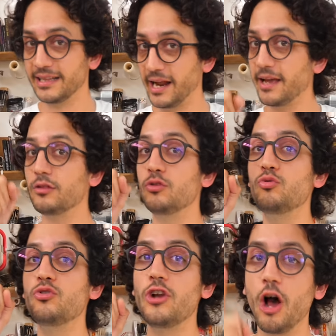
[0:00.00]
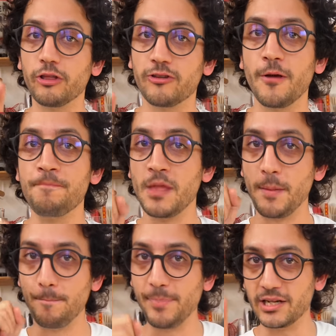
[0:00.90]
that I do not
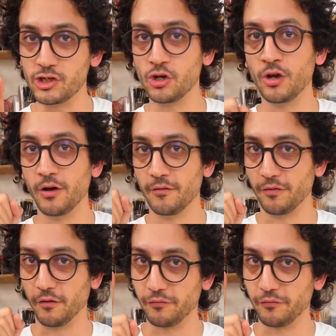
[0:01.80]
bitch for